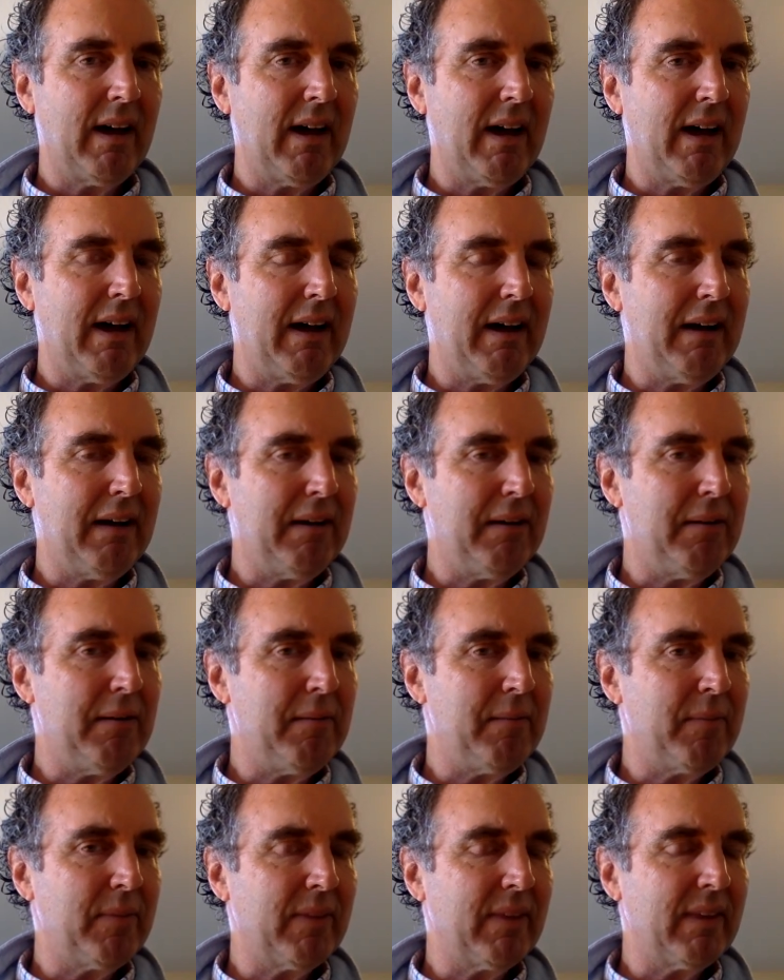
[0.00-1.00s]
Uh,
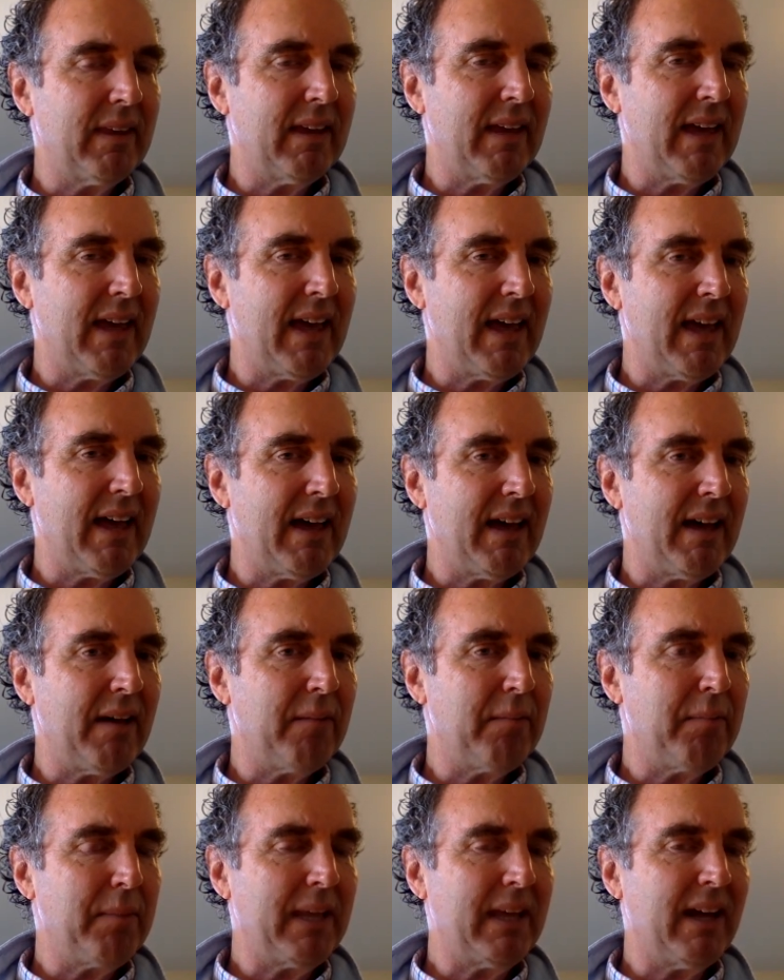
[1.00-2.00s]

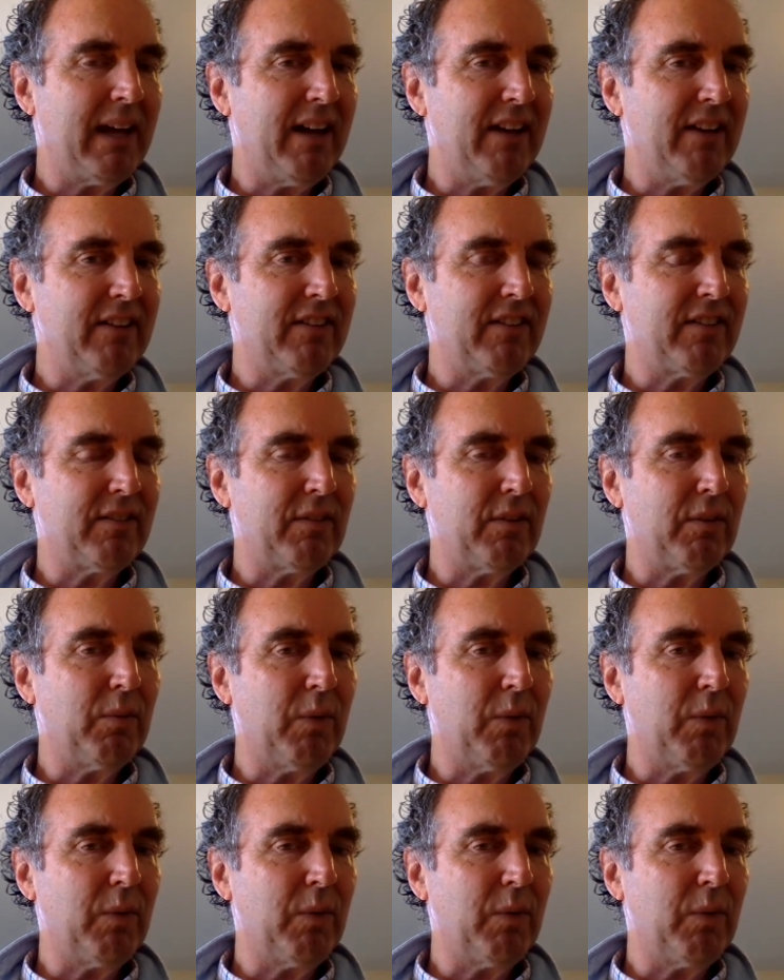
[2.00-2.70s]
because